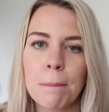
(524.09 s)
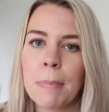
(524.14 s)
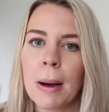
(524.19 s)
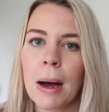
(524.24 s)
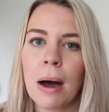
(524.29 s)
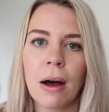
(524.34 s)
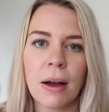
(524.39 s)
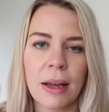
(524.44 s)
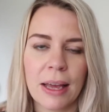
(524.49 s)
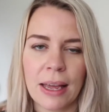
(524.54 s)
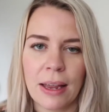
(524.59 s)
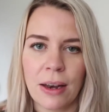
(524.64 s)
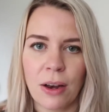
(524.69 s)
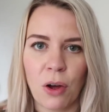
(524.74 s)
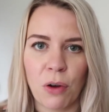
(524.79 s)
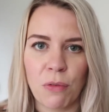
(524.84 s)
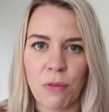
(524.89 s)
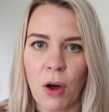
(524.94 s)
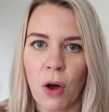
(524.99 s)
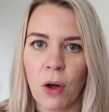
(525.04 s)
bargain
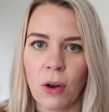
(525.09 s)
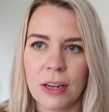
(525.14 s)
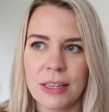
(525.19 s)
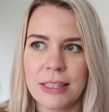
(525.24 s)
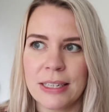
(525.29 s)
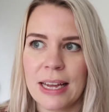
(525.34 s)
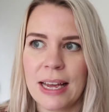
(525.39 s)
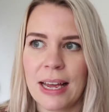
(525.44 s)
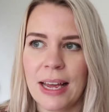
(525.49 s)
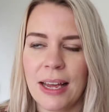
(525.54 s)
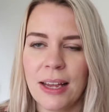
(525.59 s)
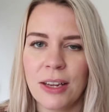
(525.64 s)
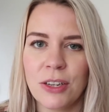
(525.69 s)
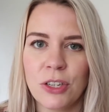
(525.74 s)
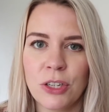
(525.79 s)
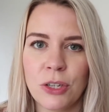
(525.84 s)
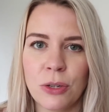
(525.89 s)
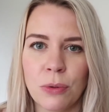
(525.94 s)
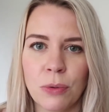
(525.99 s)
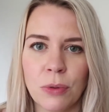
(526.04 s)
of a holiday
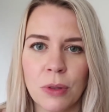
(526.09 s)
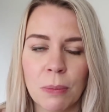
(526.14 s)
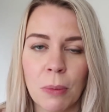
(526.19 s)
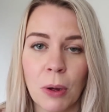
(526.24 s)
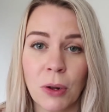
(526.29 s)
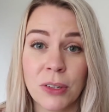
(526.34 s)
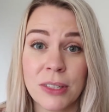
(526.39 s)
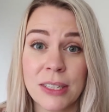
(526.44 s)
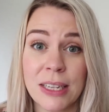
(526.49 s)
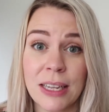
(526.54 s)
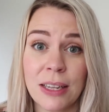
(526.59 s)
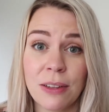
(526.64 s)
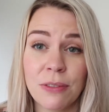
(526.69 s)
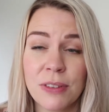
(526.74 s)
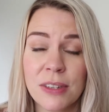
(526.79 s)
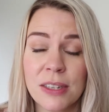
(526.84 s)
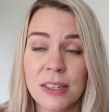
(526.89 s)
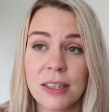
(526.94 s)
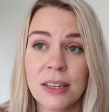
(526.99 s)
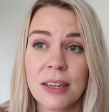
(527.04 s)
to the
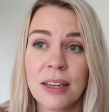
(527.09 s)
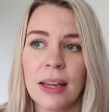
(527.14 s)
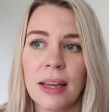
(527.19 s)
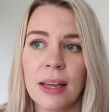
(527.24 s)
Maldives.